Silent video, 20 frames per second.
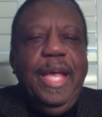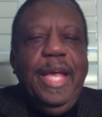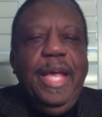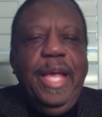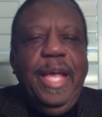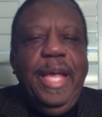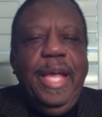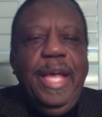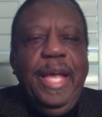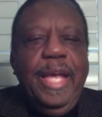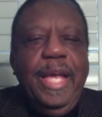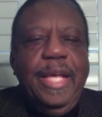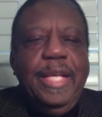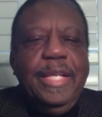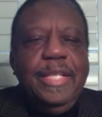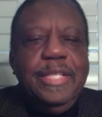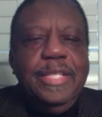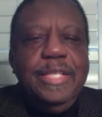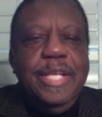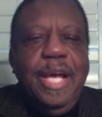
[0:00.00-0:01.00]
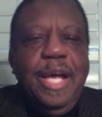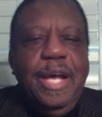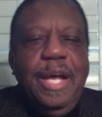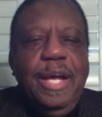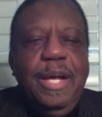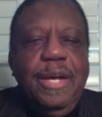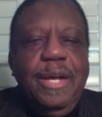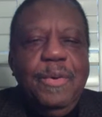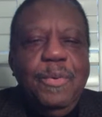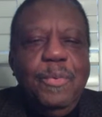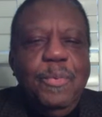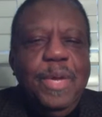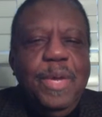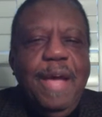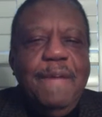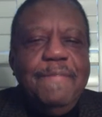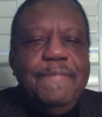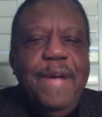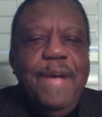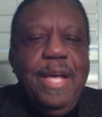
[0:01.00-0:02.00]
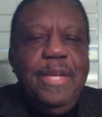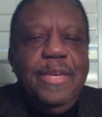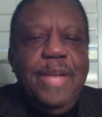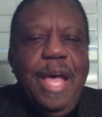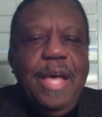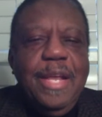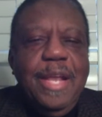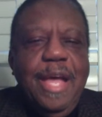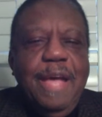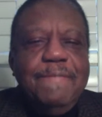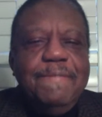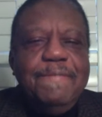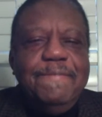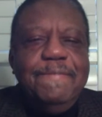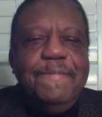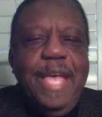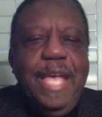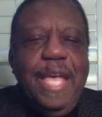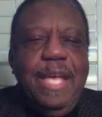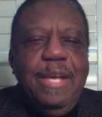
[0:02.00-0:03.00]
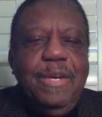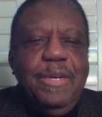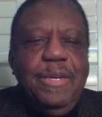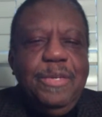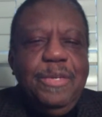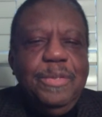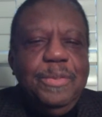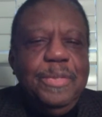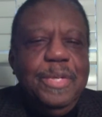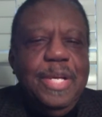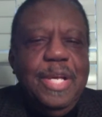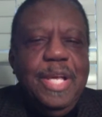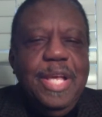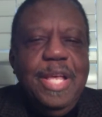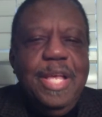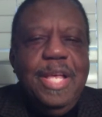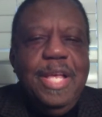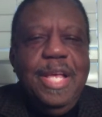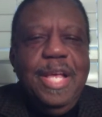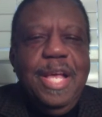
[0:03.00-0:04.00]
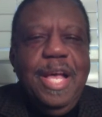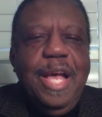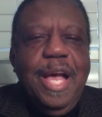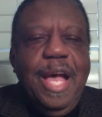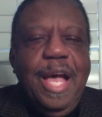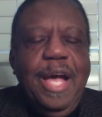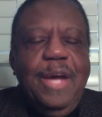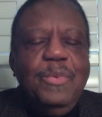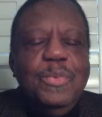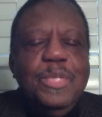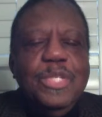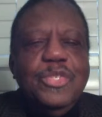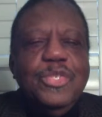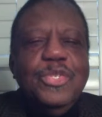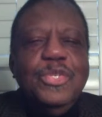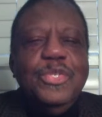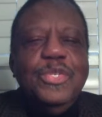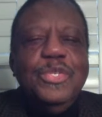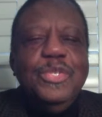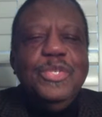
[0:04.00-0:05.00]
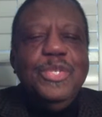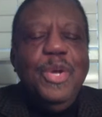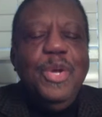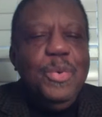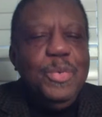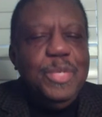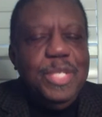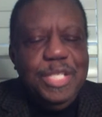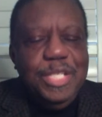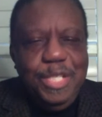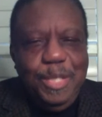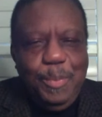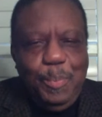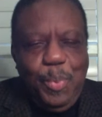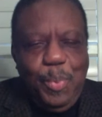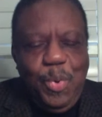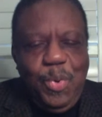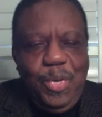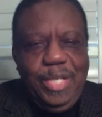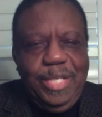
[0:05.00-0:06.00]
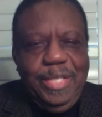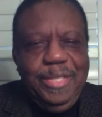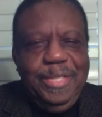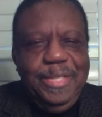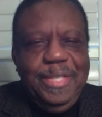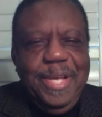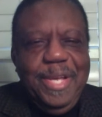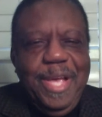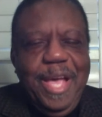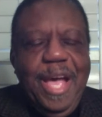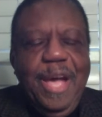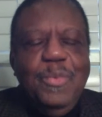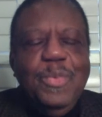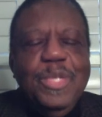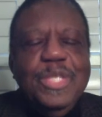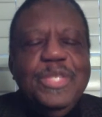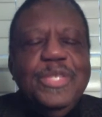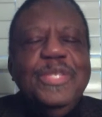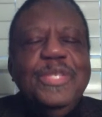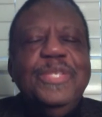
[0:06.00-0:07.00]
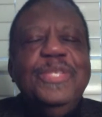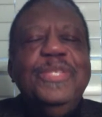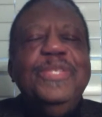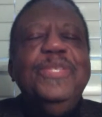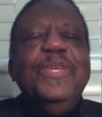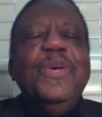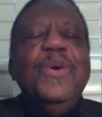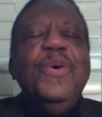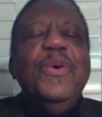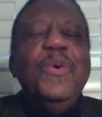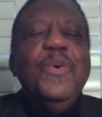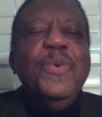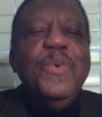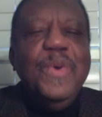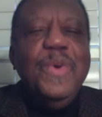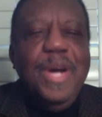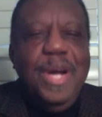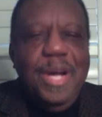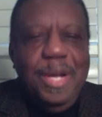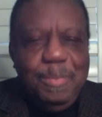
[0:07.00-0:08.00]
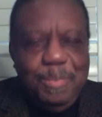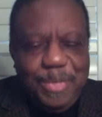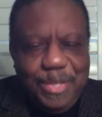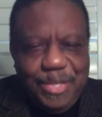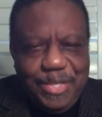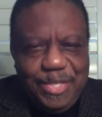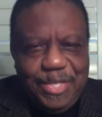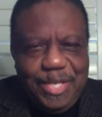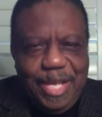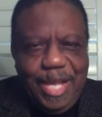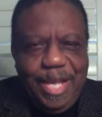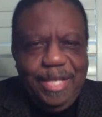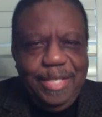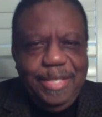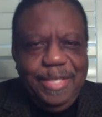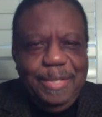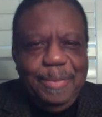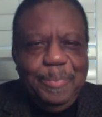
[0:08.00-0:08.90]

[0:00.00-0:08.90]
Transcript: And uh, when I found out I failed, I was so disappointed. I was so upset.